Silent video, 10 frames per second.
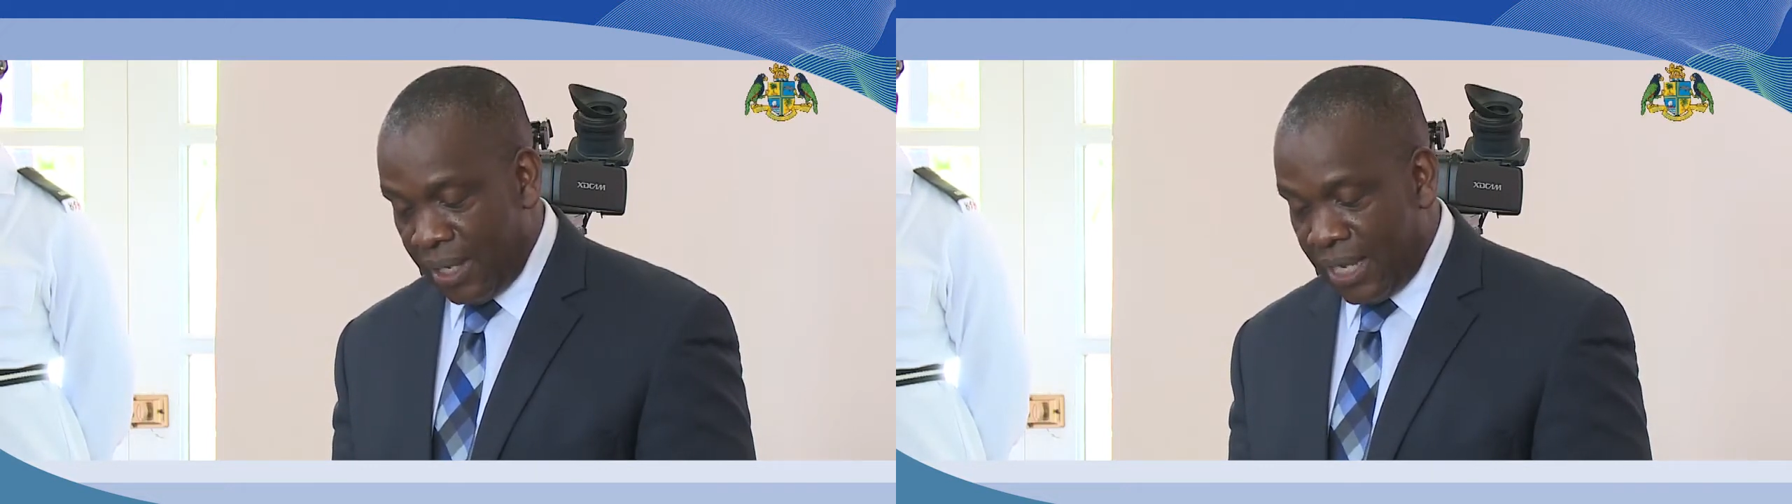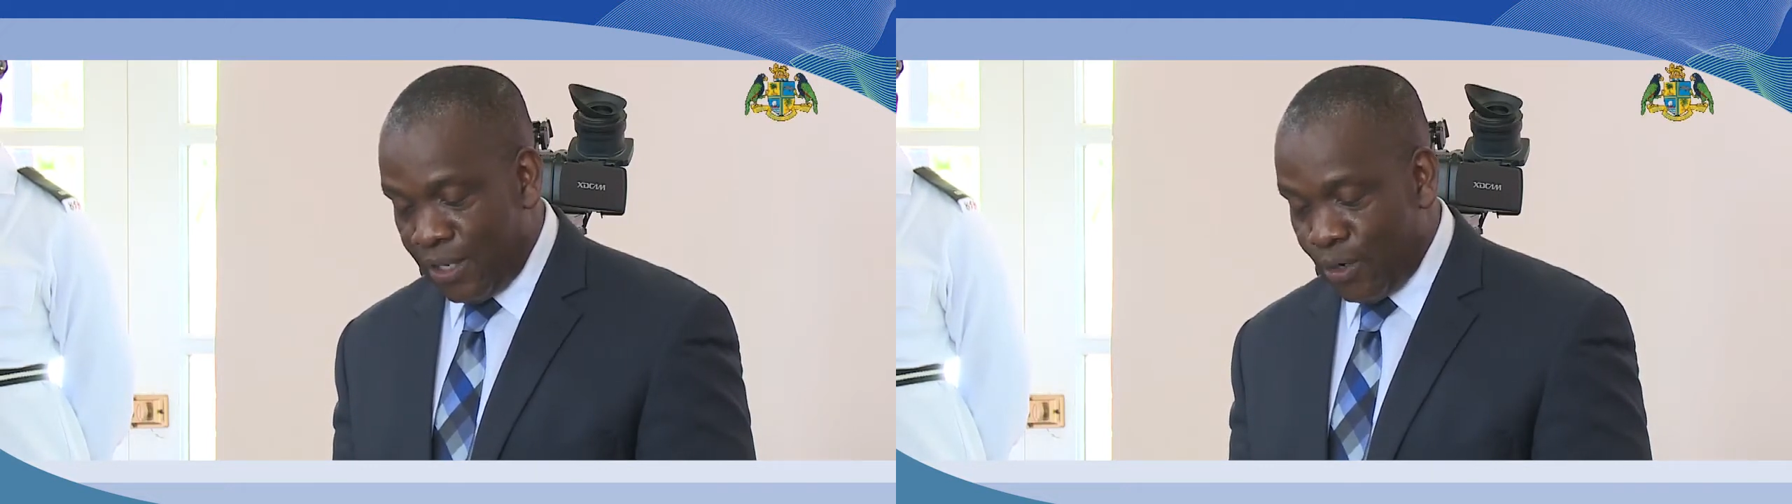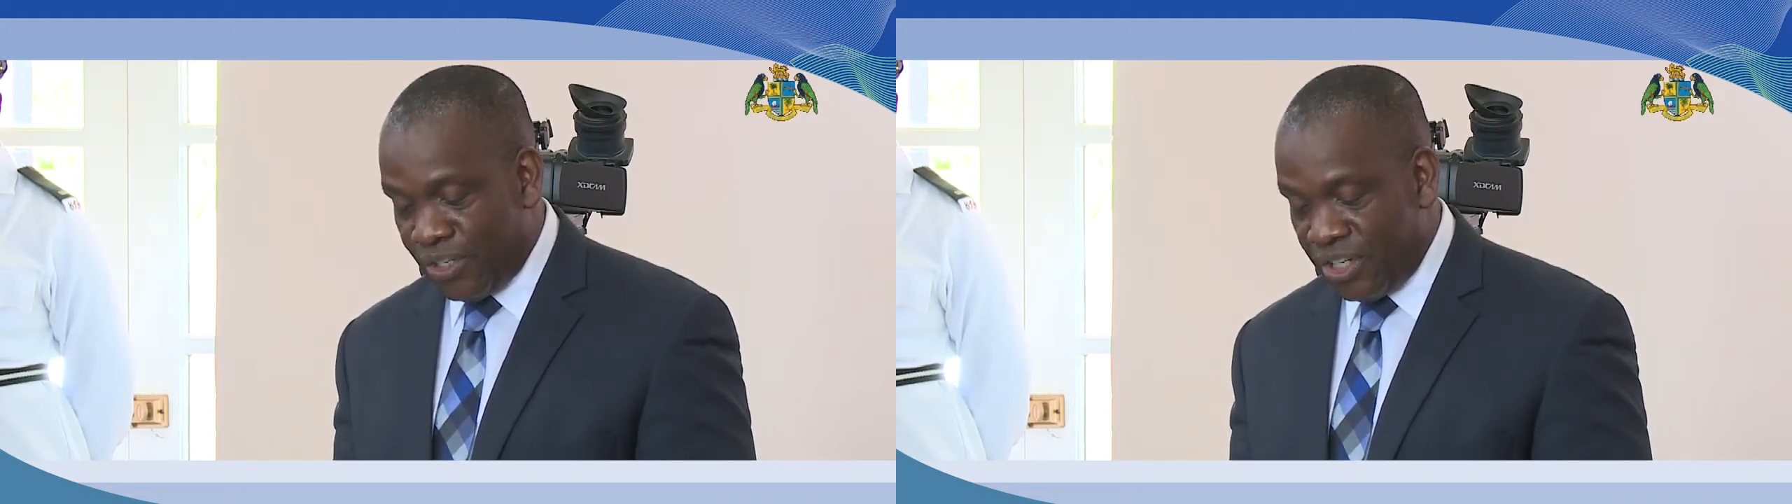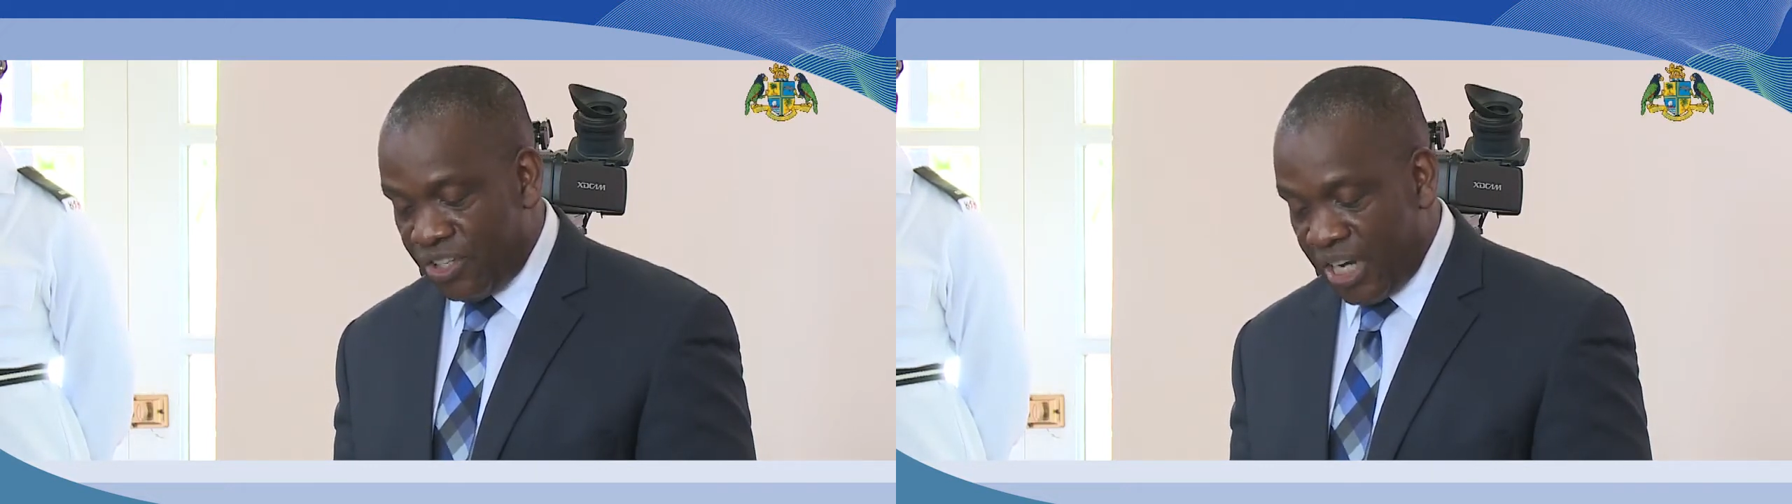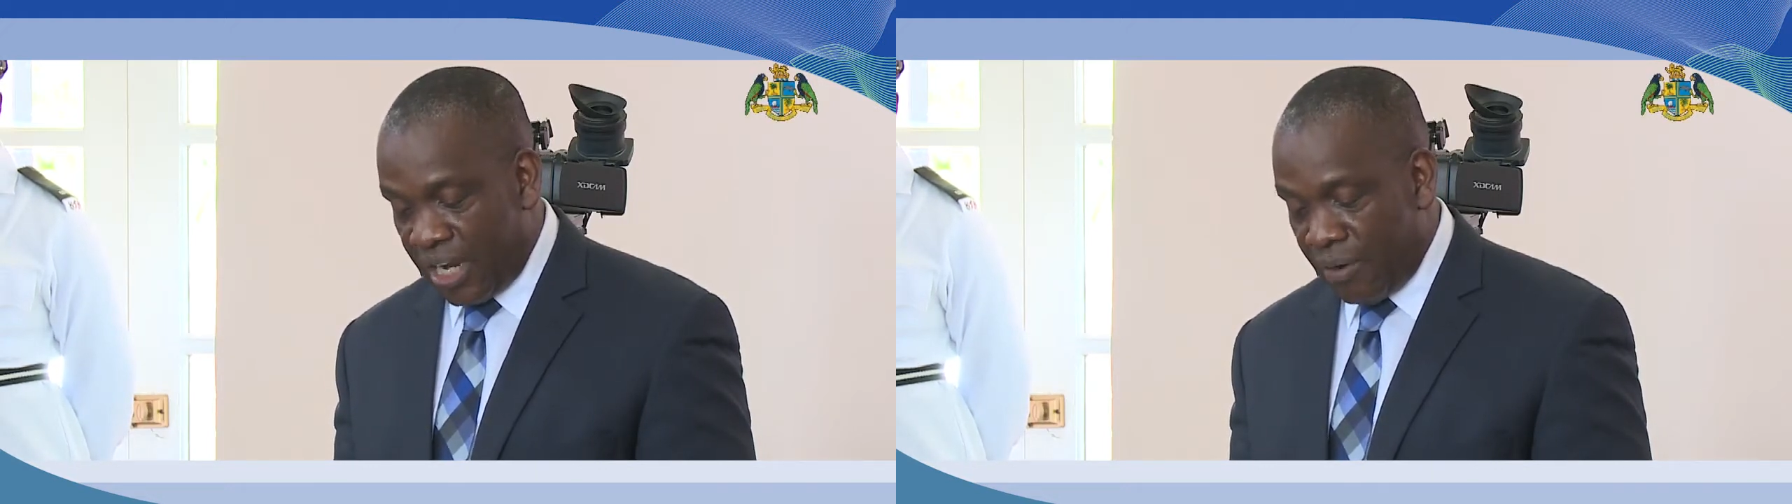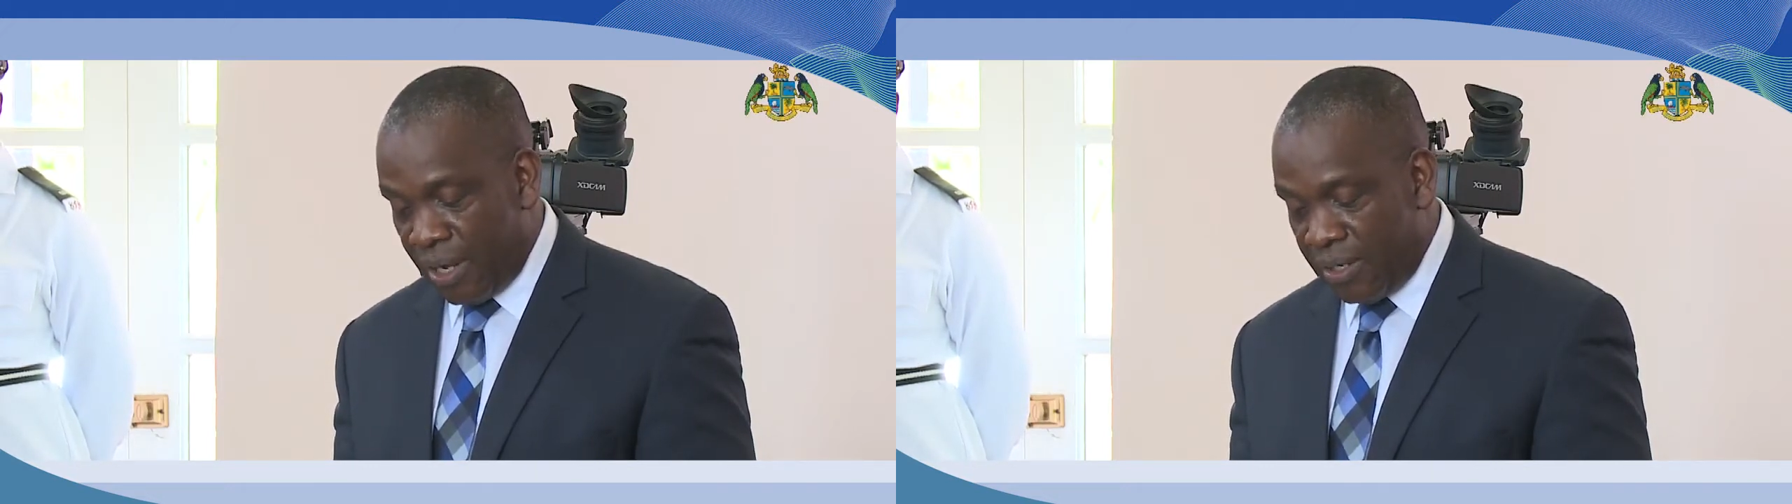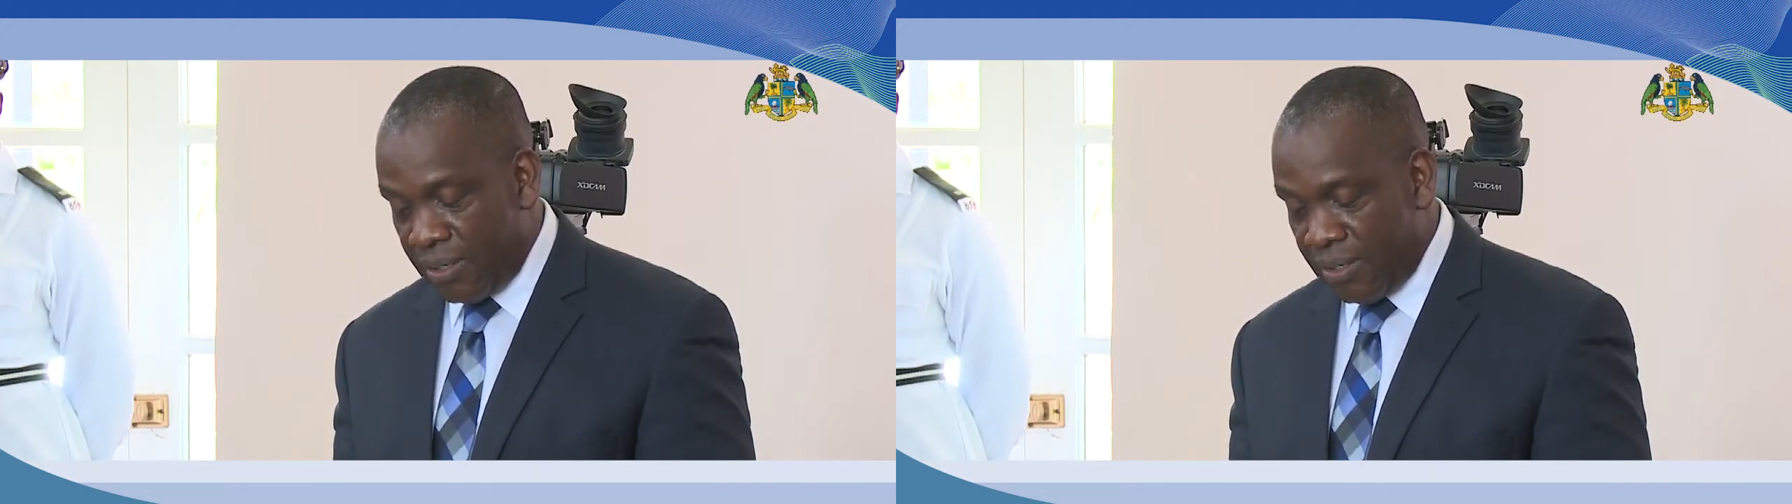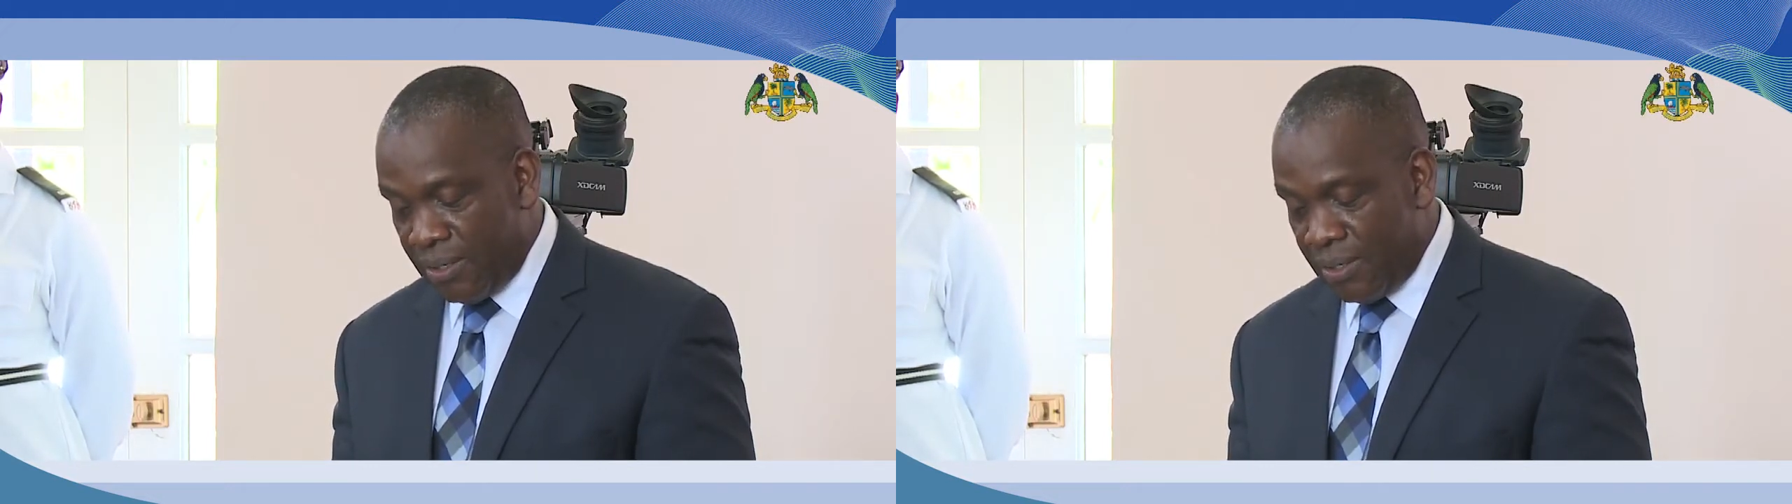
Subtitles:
and those in general